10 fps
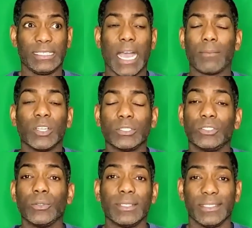I'm not
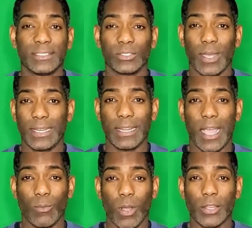doing this so
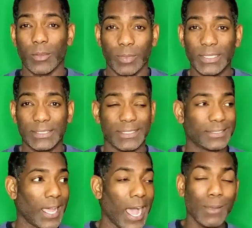I want your business.
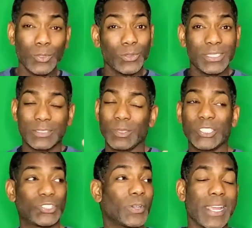I'm doing this
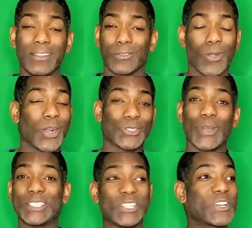because you're heading the wrong
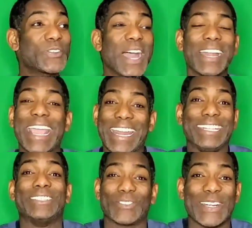direction. You're not
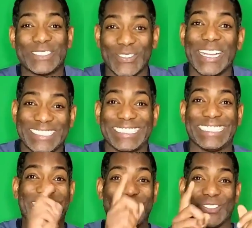heading in the right direction to
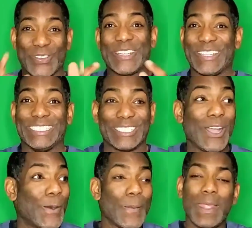get to where you need to
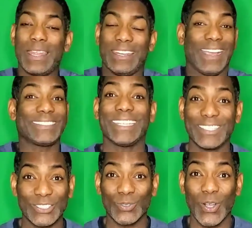go. Not saying
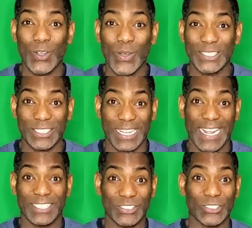it's the wrong
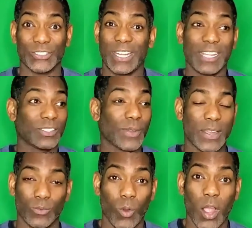answer, not
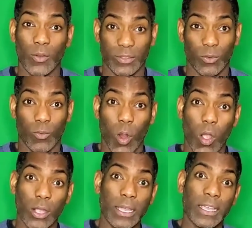the
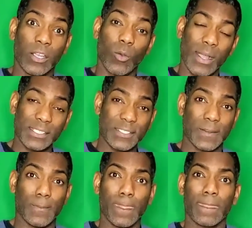wrong question.